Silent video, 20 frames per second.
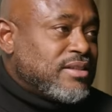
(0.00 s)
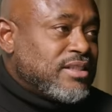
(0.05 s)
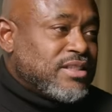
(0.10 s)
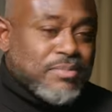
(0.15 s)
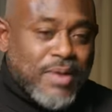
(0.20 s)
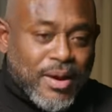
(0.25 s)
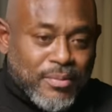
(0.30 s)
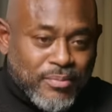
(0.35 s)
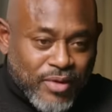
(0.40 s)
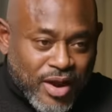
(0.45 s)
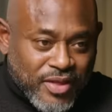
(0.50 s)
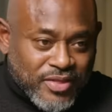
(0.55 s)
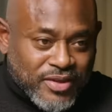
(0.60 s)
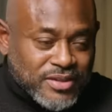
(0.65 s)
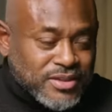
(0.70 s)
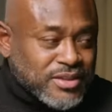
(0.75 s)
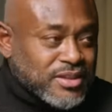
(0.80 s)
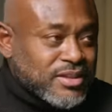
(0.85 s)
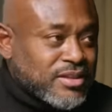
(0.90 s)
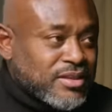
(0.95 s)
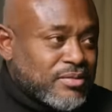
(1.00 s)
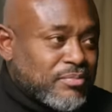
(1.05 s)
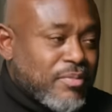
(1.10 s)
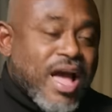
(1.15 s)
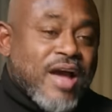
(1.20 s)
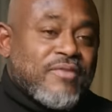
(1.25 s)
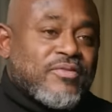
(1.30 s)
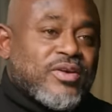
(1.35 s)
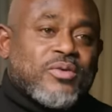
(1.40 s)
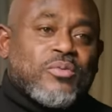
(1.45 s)
These are my brothers.
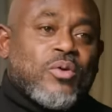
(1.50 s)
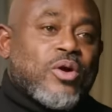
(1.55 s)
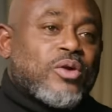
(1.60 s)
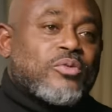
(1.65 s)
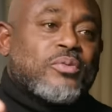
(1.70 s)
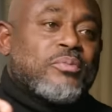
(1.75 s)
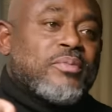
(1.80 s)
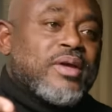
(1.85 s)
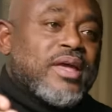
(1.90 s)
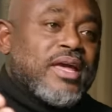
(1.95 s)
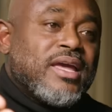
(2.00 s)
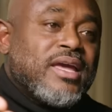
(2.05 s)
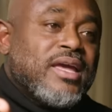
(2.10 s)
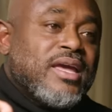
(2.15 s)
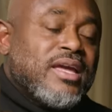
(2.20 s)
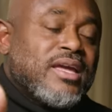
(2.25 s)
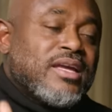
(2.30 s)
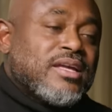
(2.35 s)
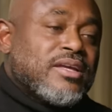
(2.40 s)
Maverick worked with me,